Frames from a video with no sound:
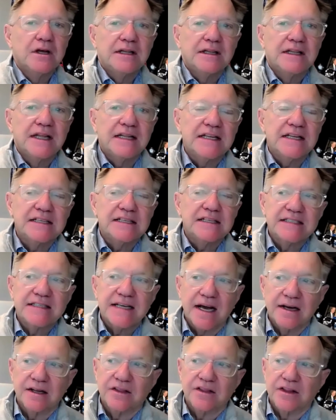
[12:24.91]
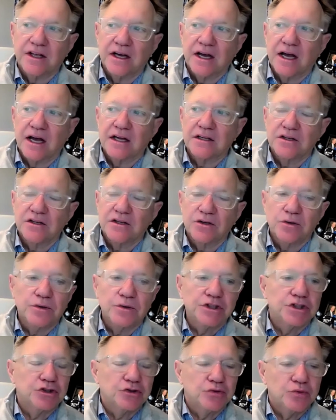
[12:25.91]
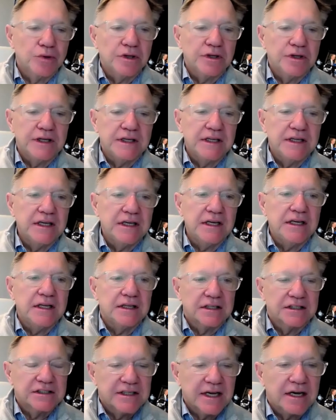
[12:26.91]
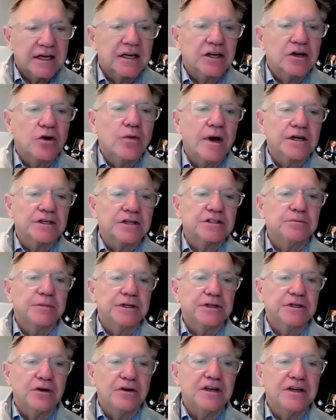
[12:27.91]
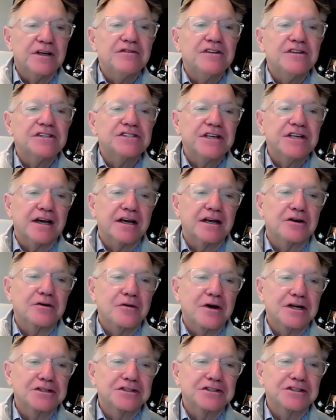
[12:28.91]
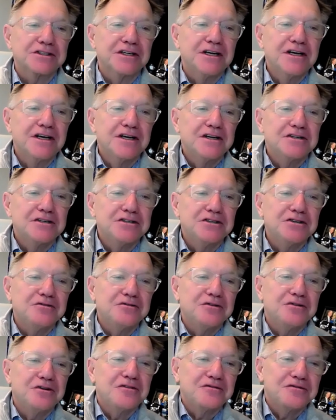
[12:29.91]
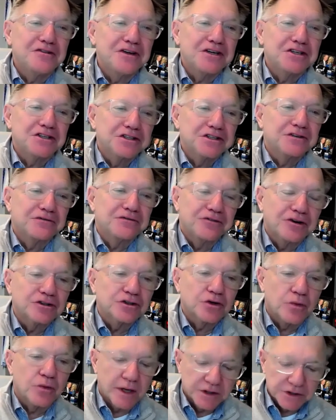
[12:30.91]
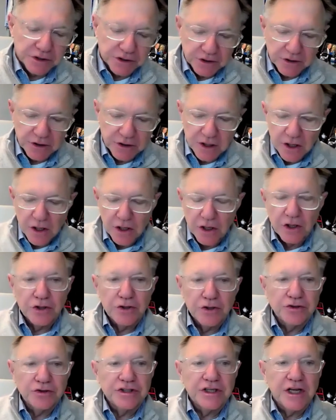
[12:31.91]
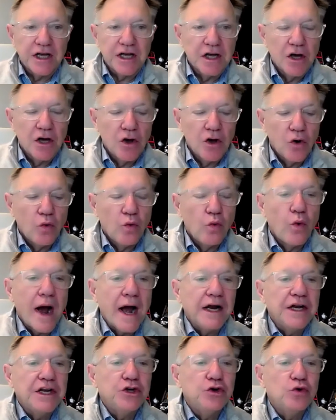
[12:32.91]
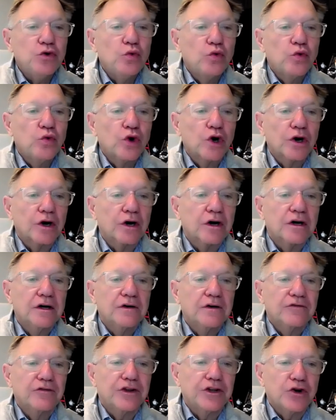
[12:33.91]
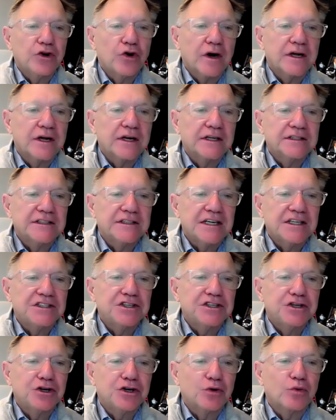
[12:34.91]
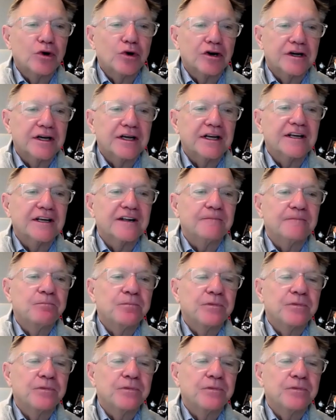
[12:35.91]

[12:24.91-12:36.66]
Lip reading: Then the second thing I do, which is really key, the second question, but don't give the second question till you finish the first question. You say, why do you work for the organization you're working in?